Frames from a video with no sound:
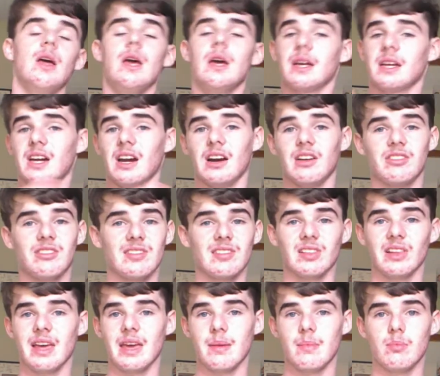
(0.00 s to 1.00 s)
cuts
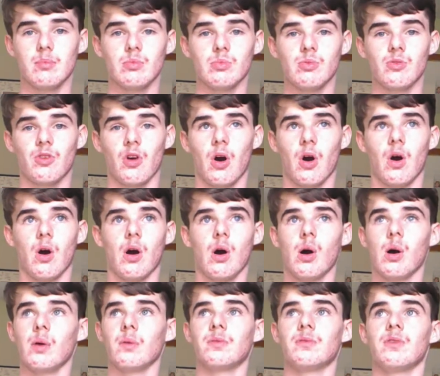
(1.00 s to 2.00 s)
limbs
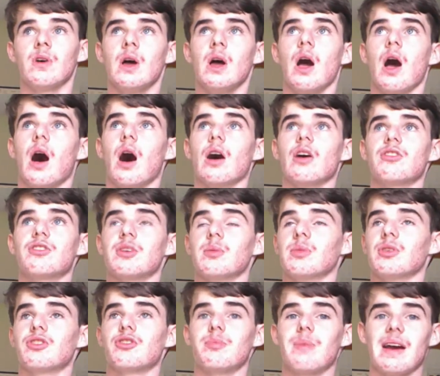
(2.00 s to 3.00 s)
off,
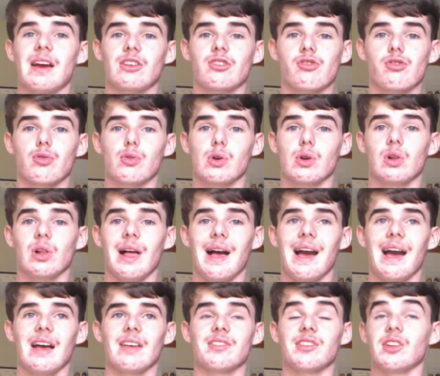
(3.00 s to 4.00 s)
someone smashed through
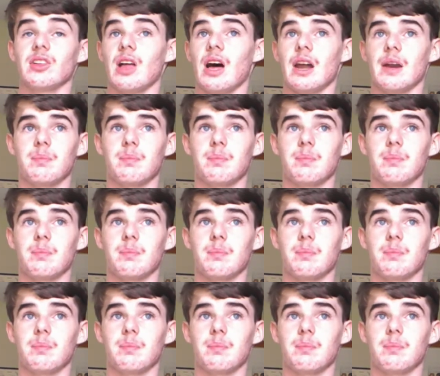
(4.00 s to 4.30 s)
glass, a lot of